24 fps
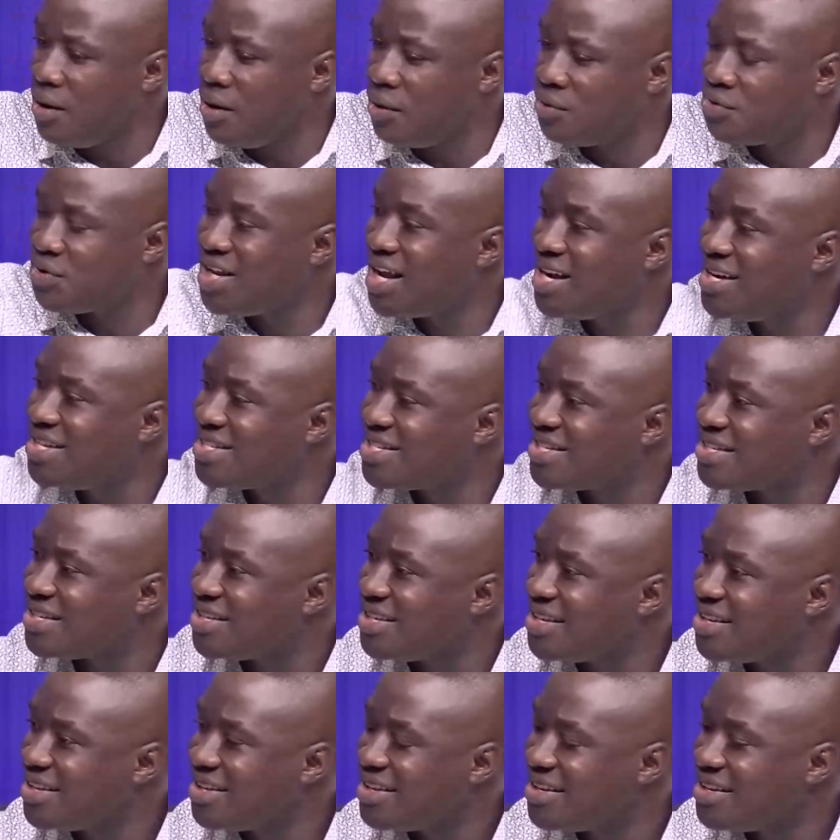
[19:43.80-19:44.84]
to the NDC?
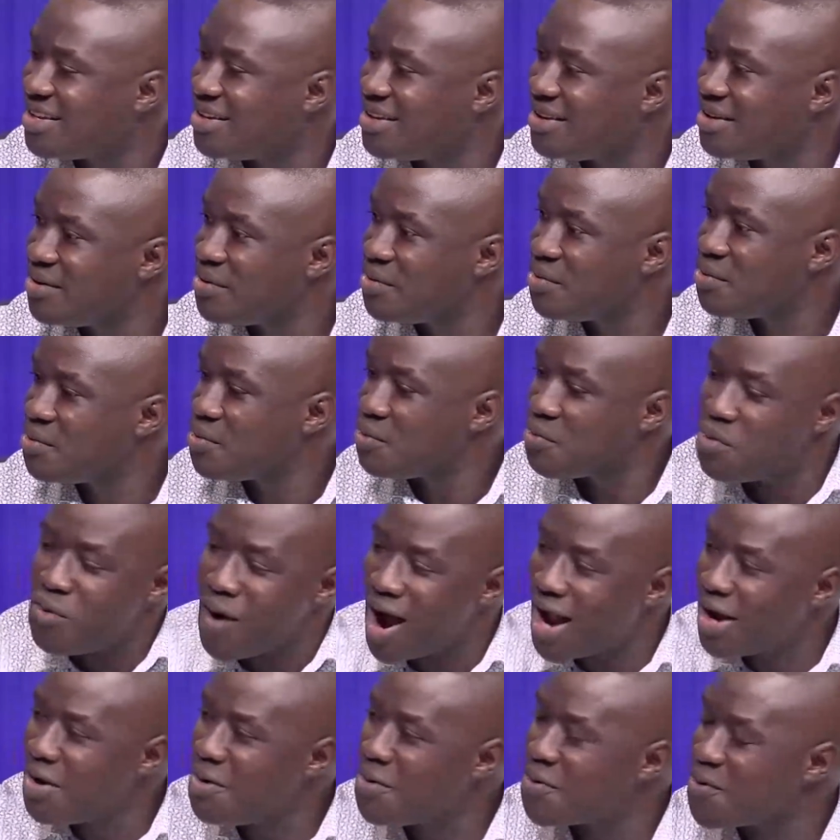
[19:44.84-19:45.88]
Who
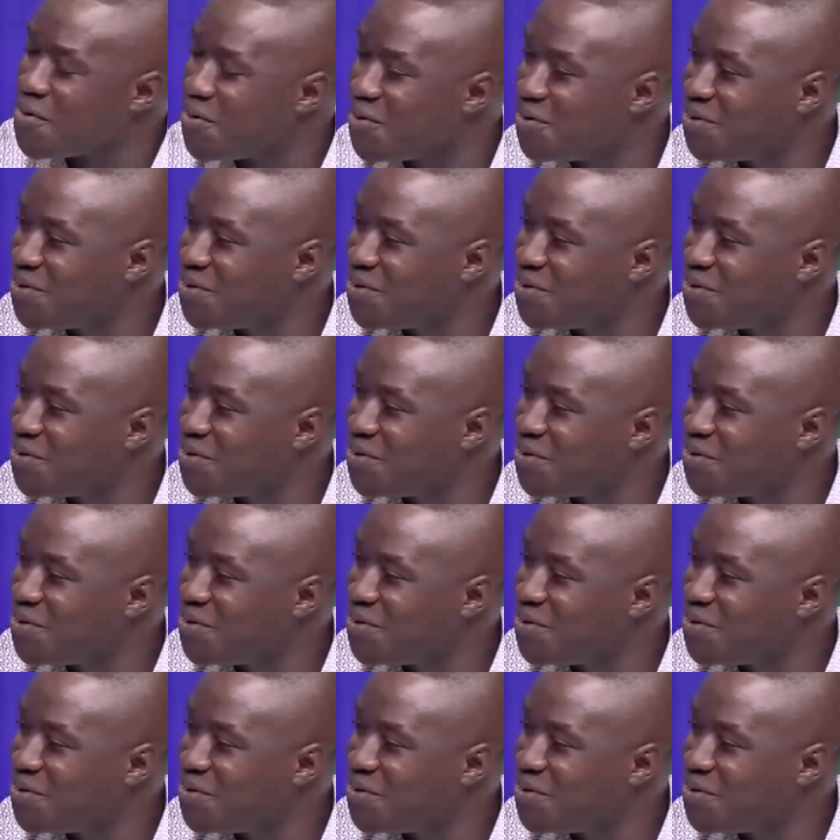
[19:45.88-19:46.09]
are you?